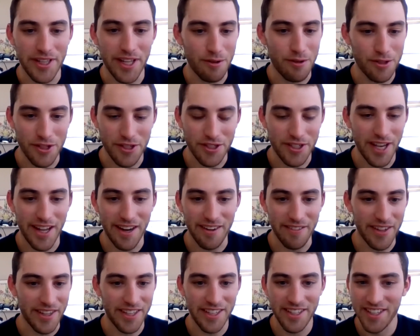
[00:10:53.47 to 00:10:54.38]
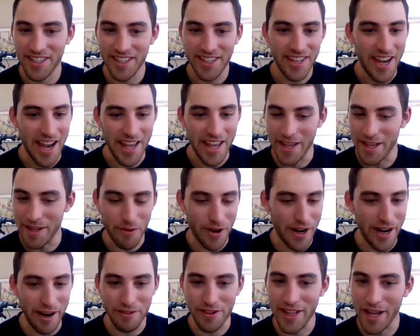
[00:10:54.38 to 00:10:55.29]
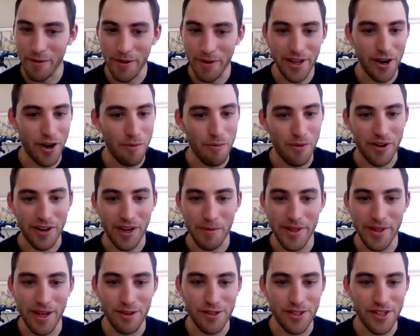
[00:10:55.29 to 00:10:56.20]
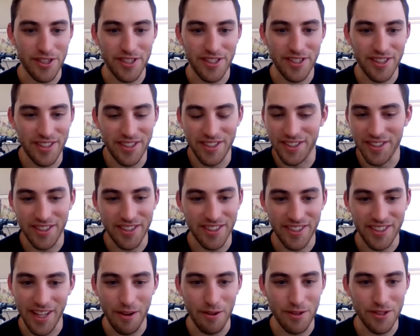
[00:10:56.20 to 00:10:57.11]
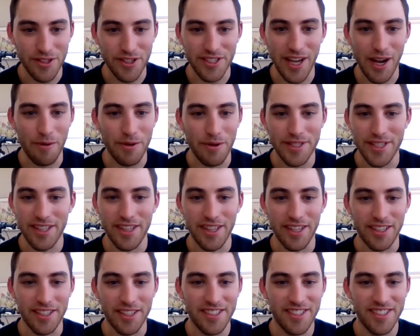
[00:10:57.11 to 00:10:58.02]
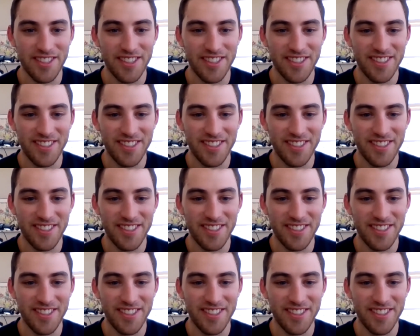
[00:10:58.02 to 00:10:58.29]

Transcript: That was just kind of like, and then right after that we had homework. I mean, that was just how we did things.